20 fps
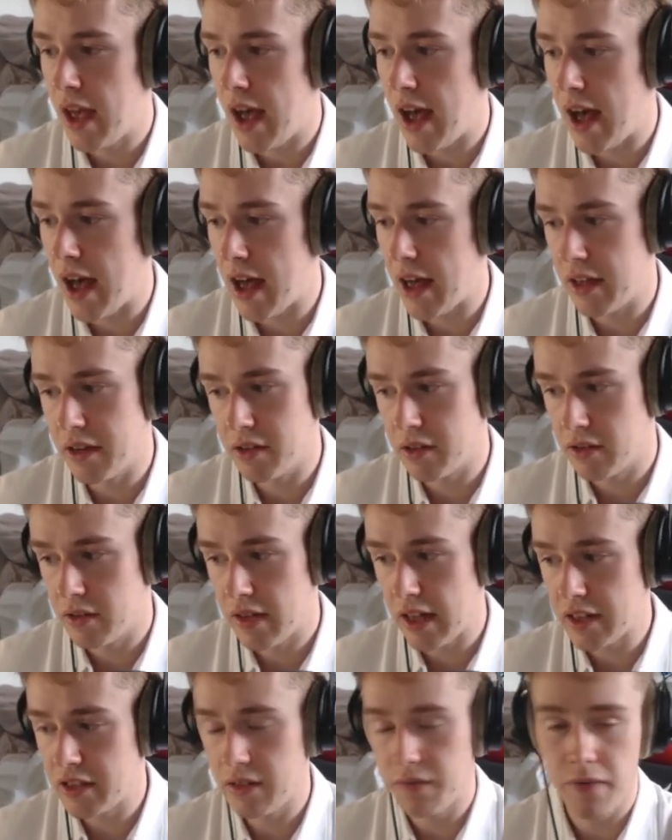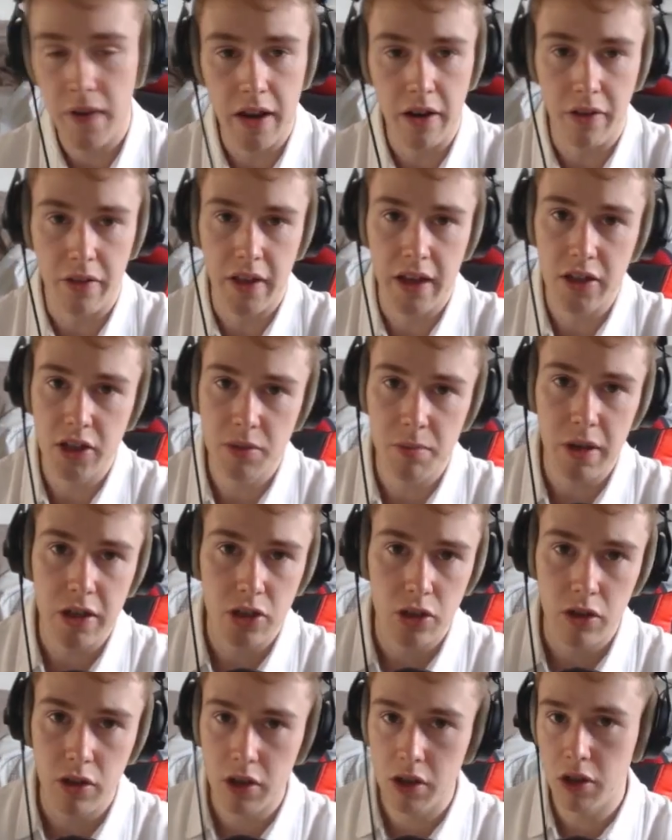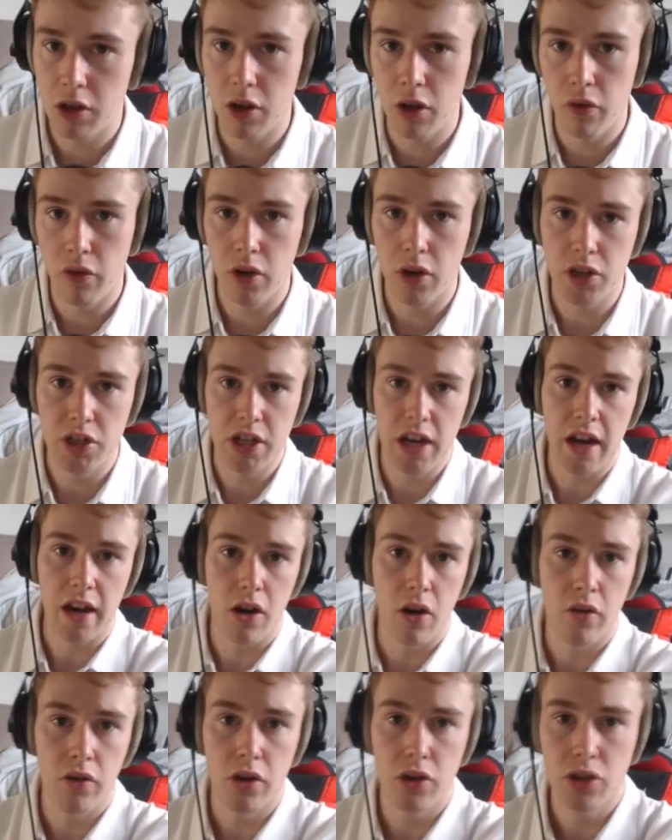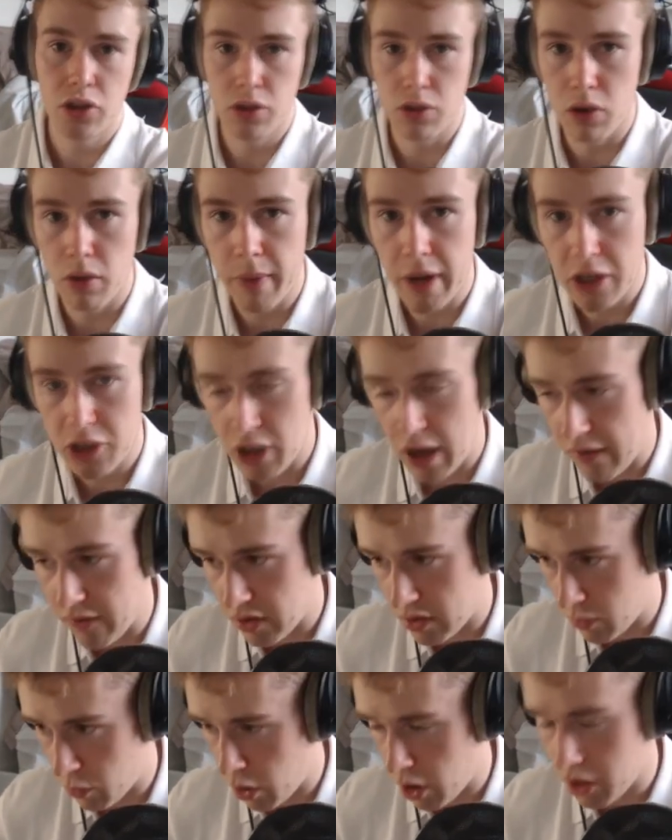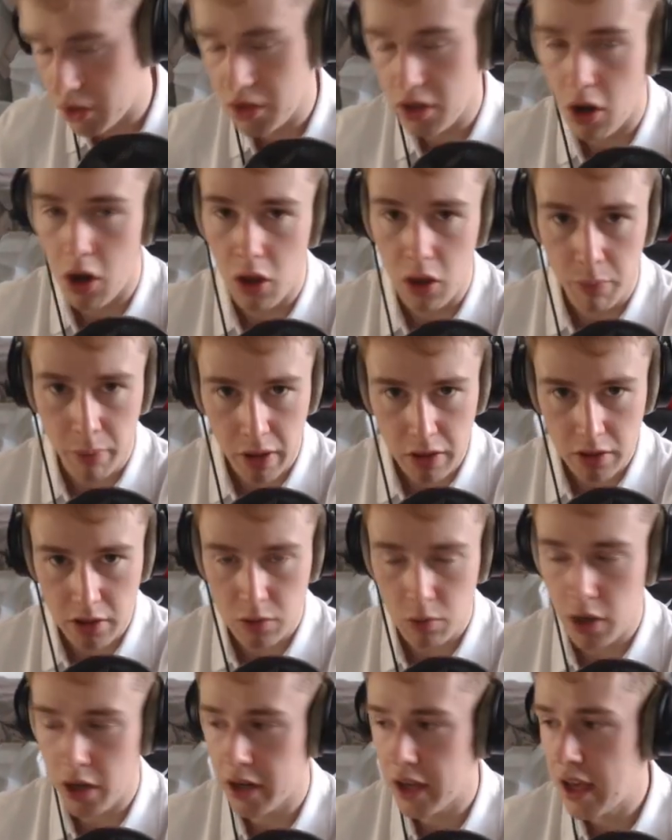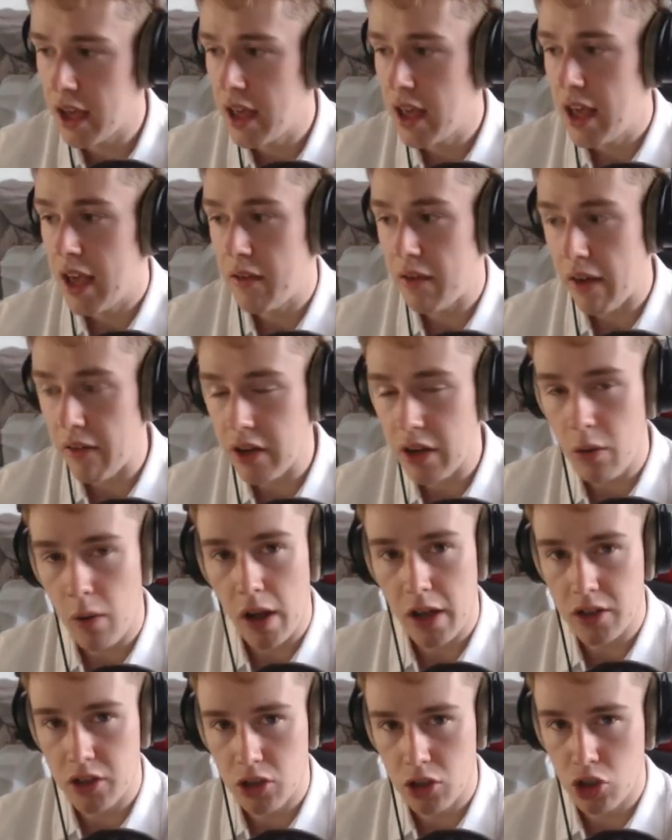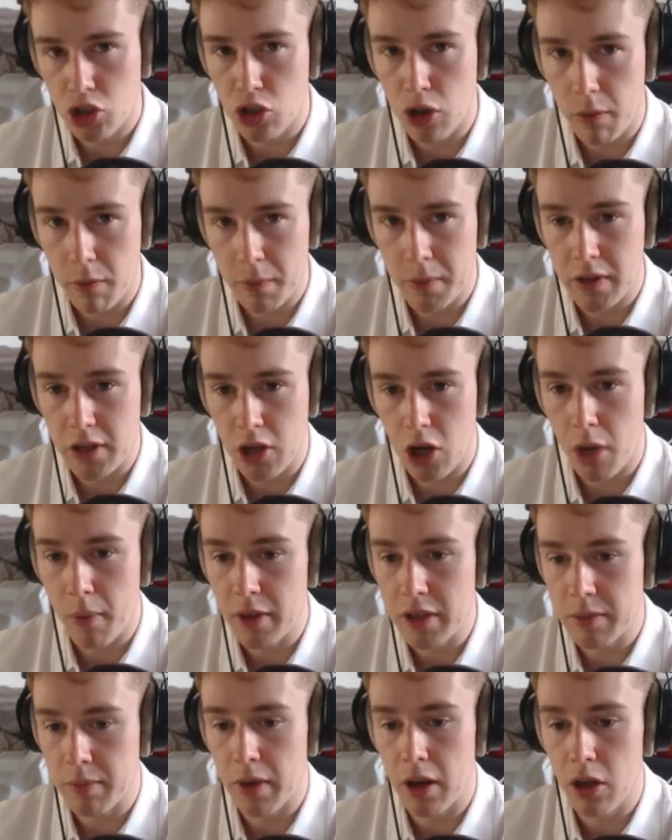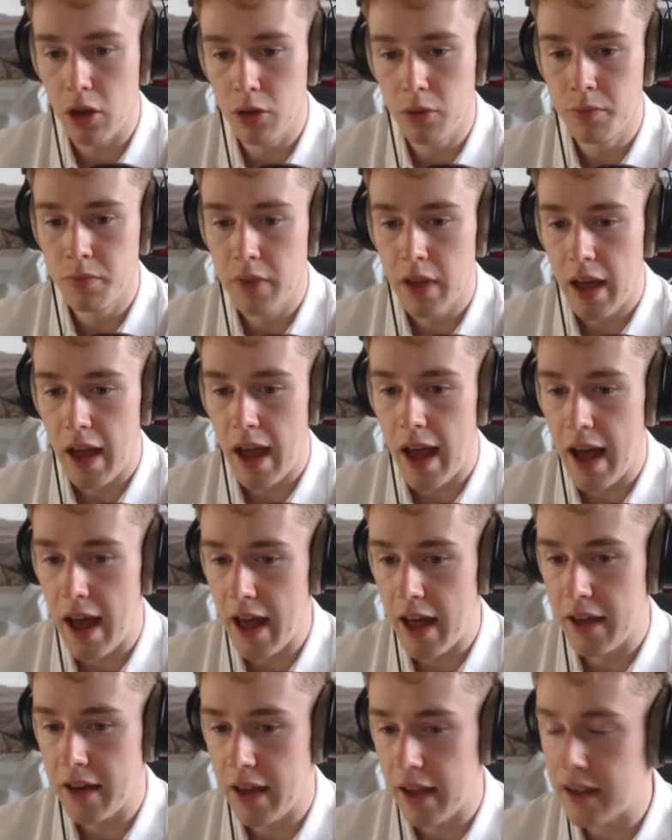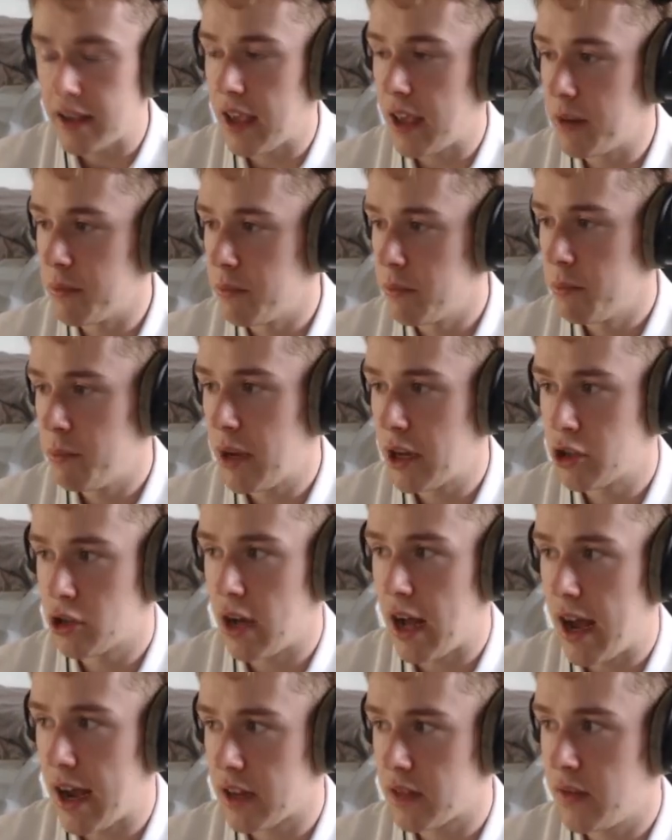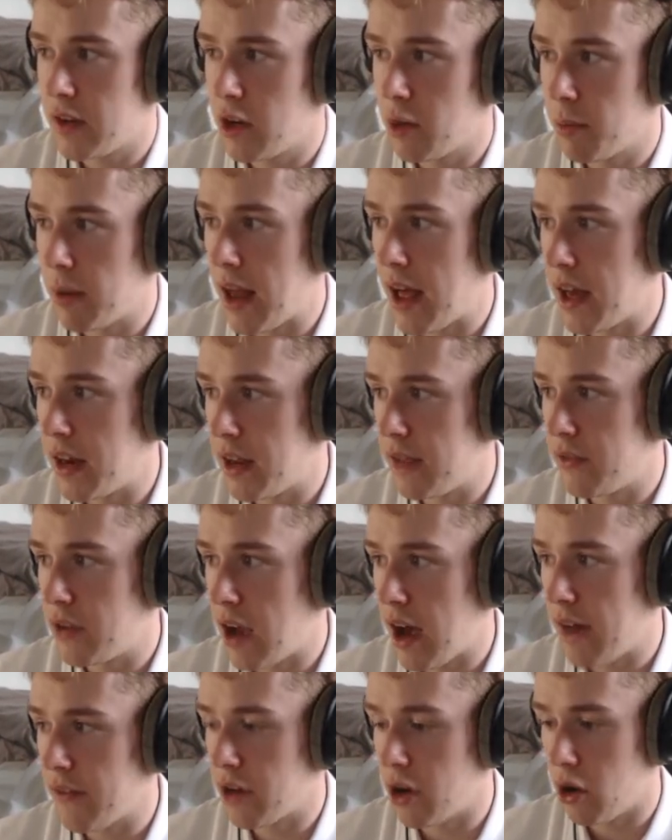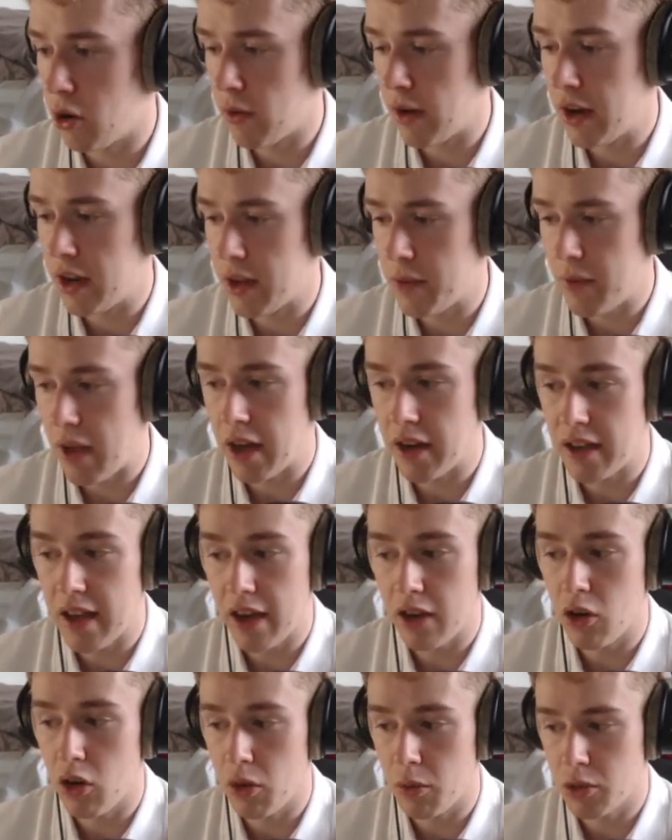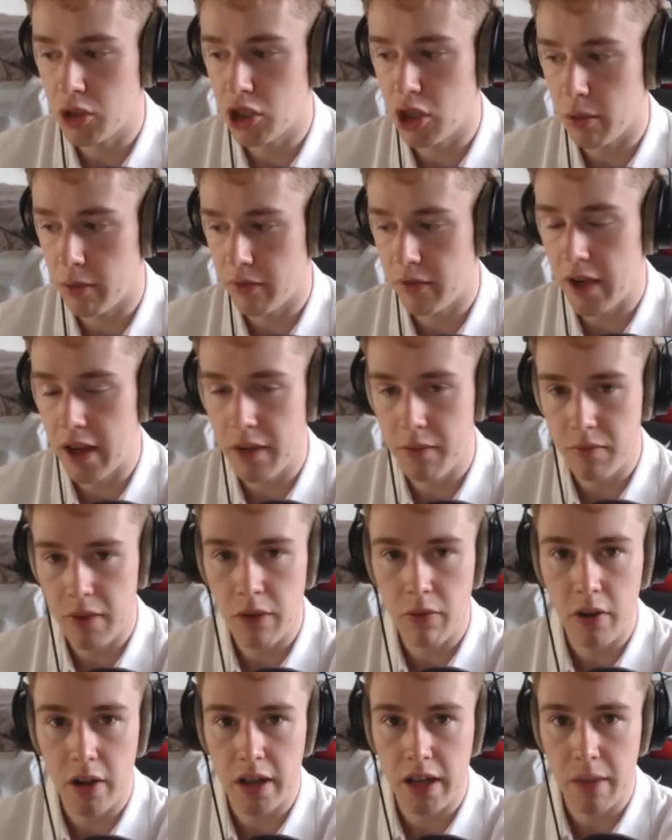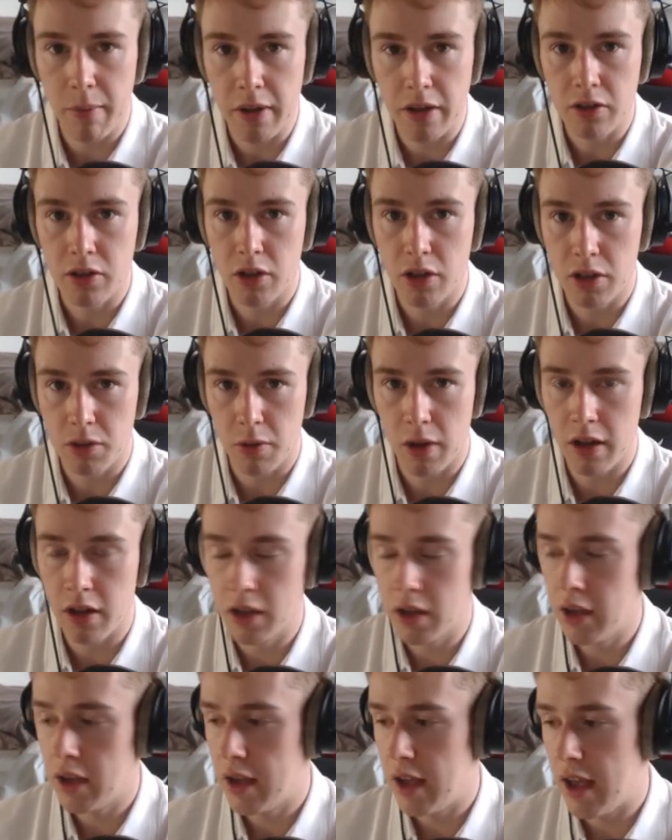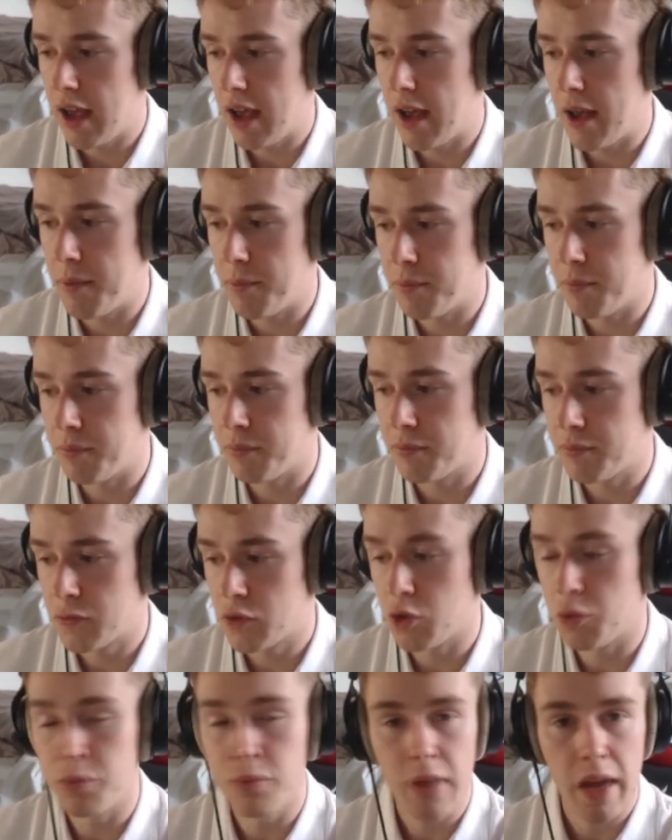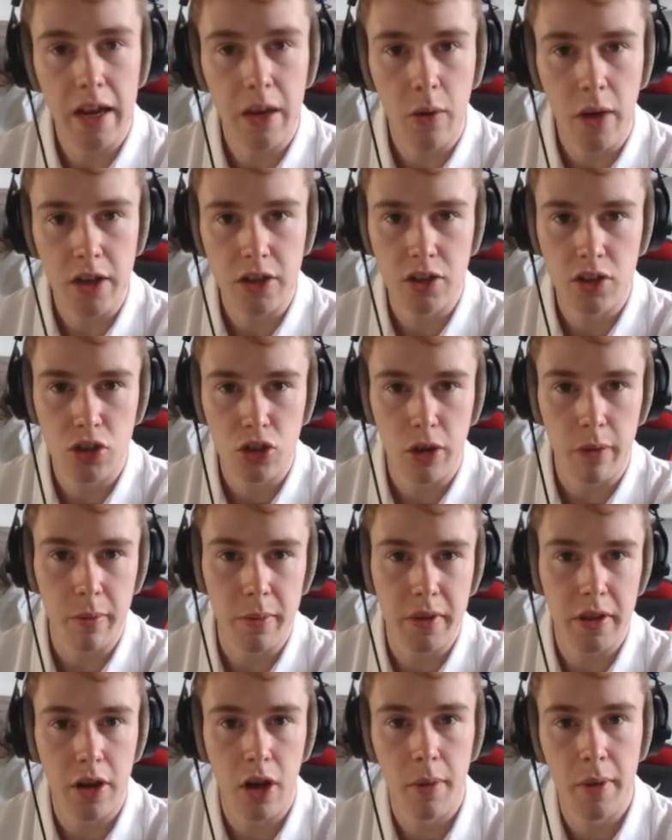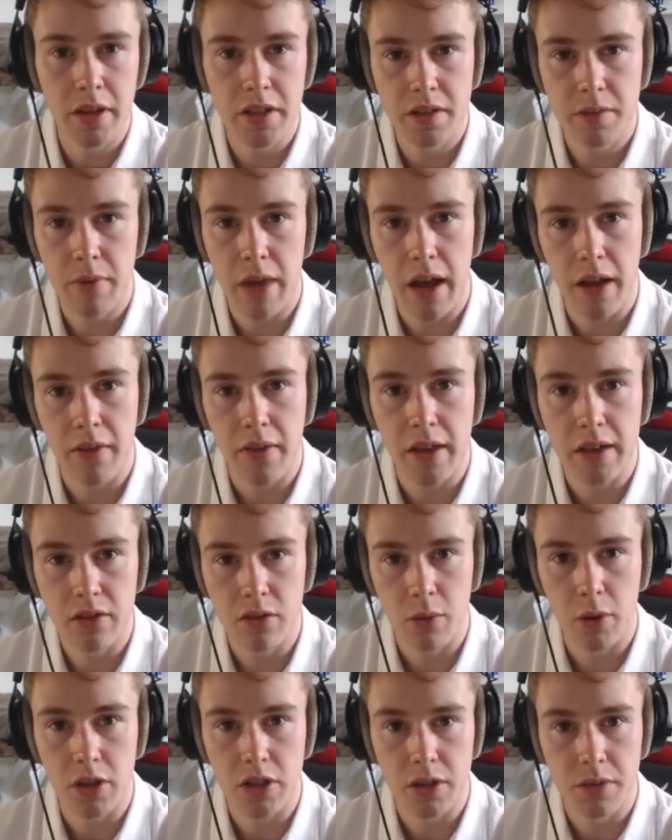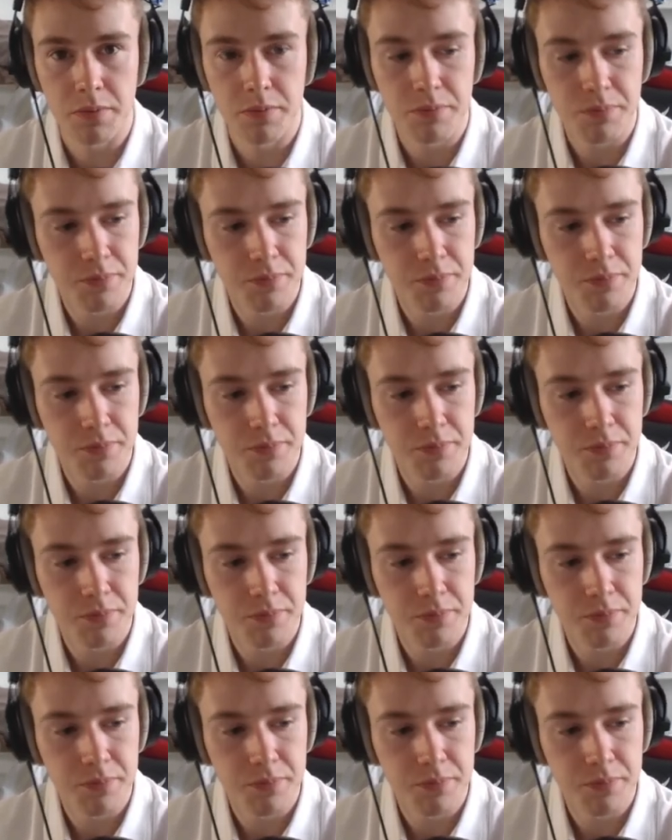And that's the final thing. Just make sure that you do an overall check over your store. Make sure everything works. All the buttons work. If you have any questions, drop them in the comments below. And again, make sure to activate your plan if you haven't already and get going with Shopify and really commit to it as well. So any questions, drop them in the comments. And thanks for watching.